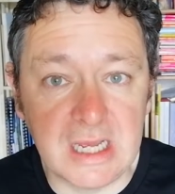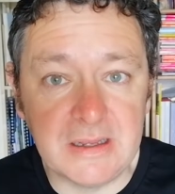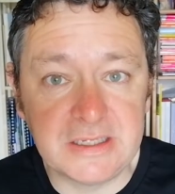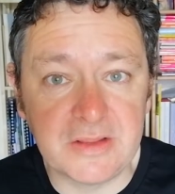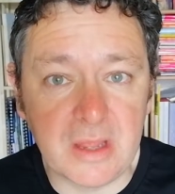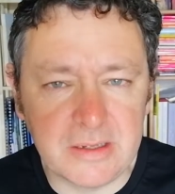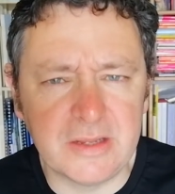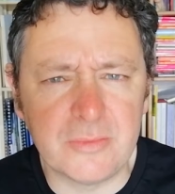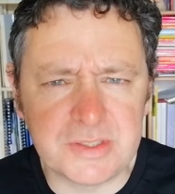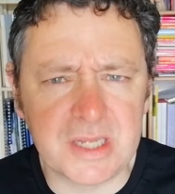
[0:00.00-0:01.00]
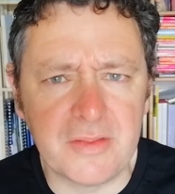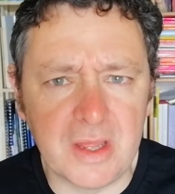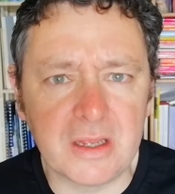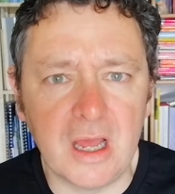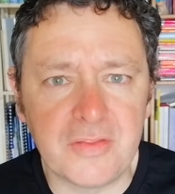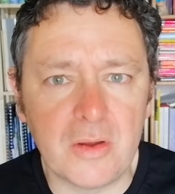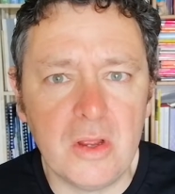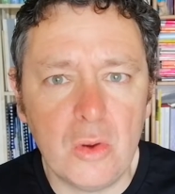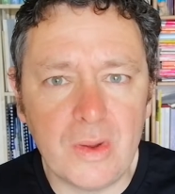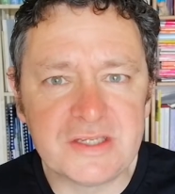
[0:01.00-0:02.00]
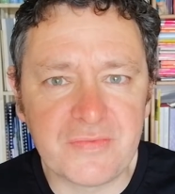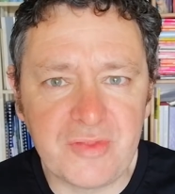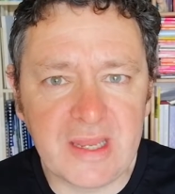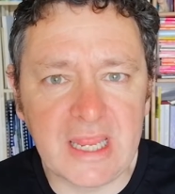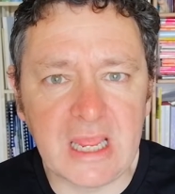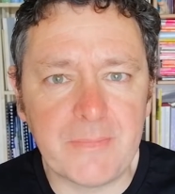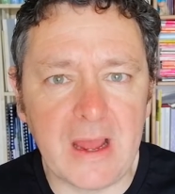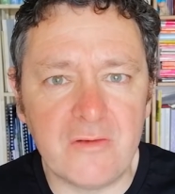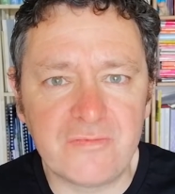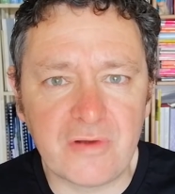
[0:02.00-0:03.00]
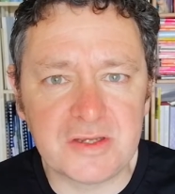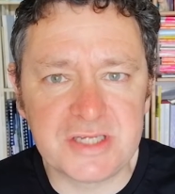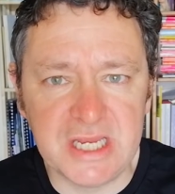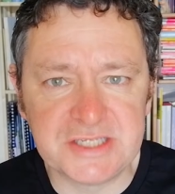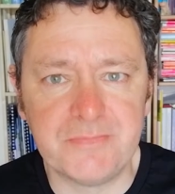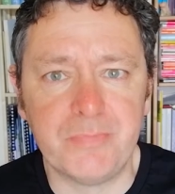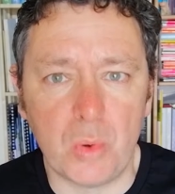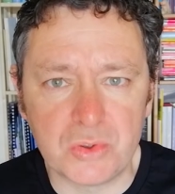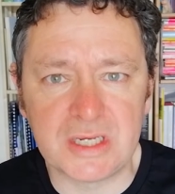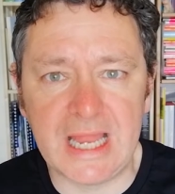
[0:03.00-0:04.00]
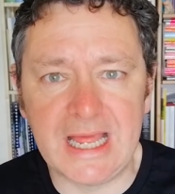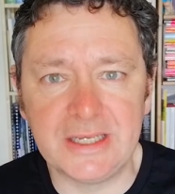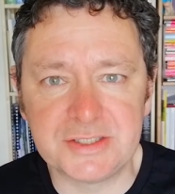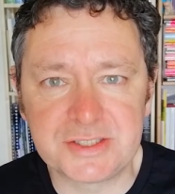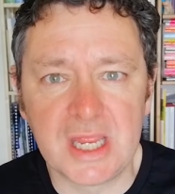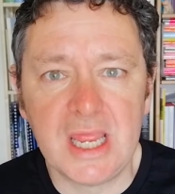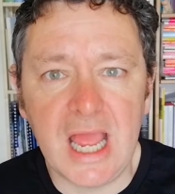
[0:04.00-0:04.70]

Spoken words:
In other words, other ways of thinking about frontiers, borderlands,